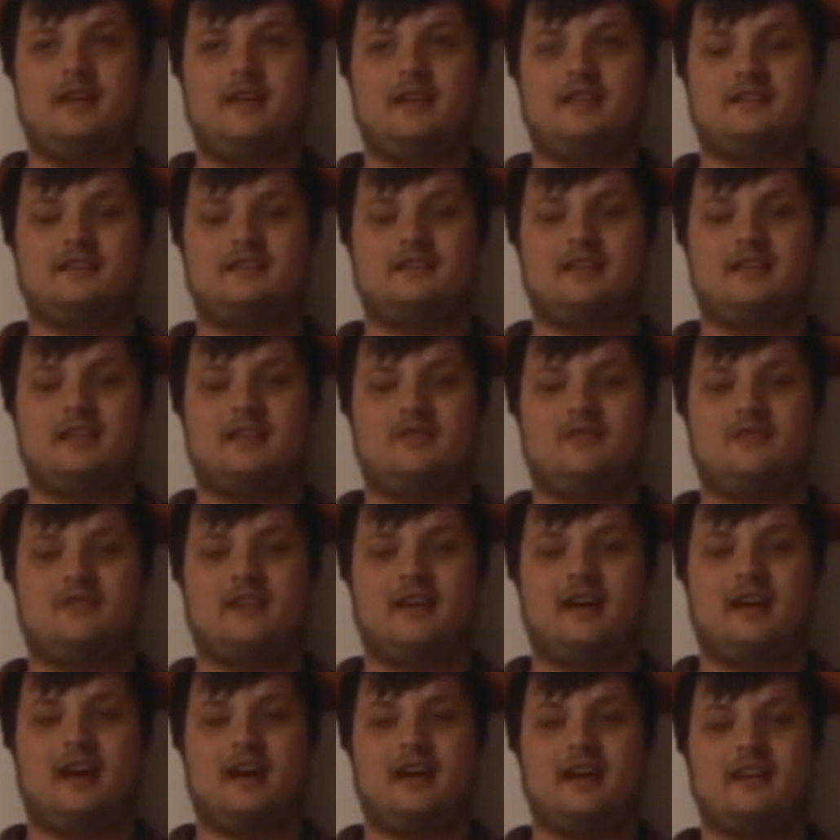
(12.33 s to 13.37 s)
instead of
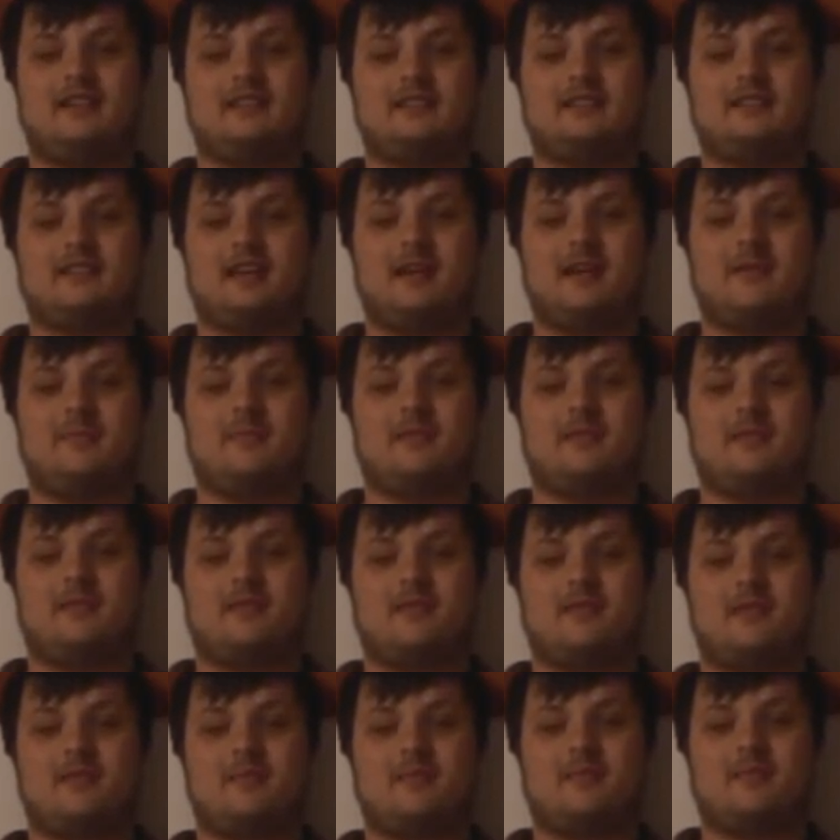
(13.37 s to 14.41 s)
an ice type
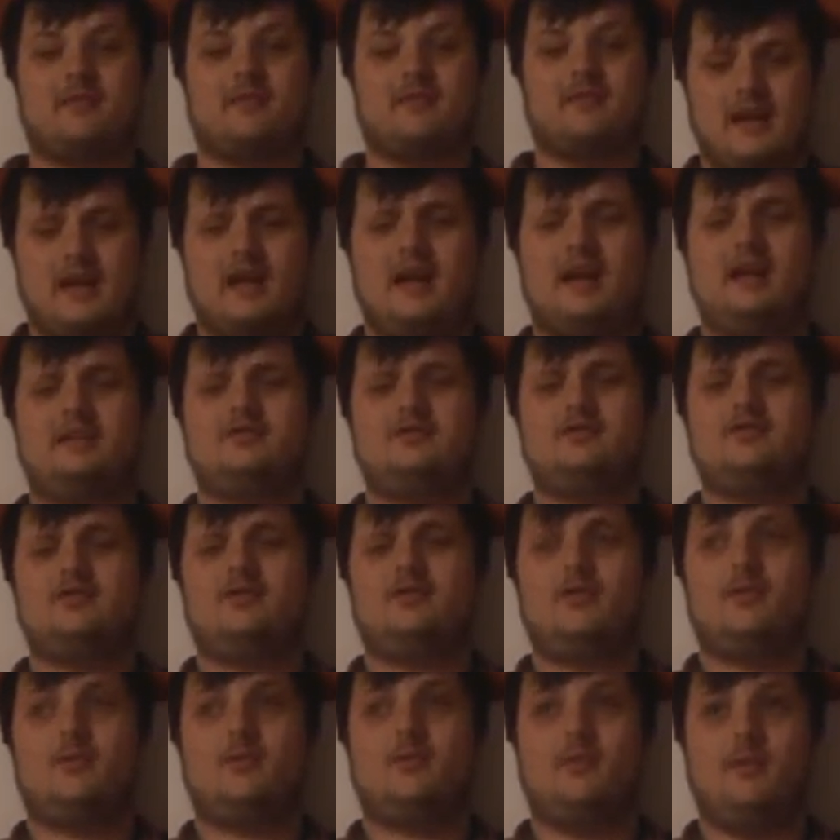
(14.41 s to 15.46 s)
Pokemon. And you
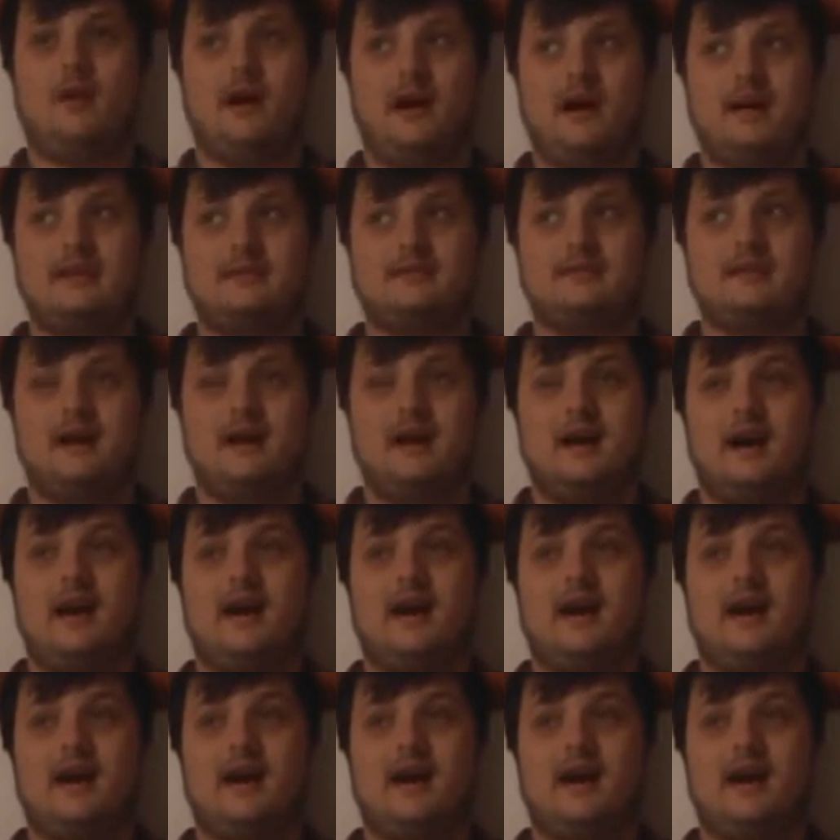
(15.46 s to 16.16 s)
know what?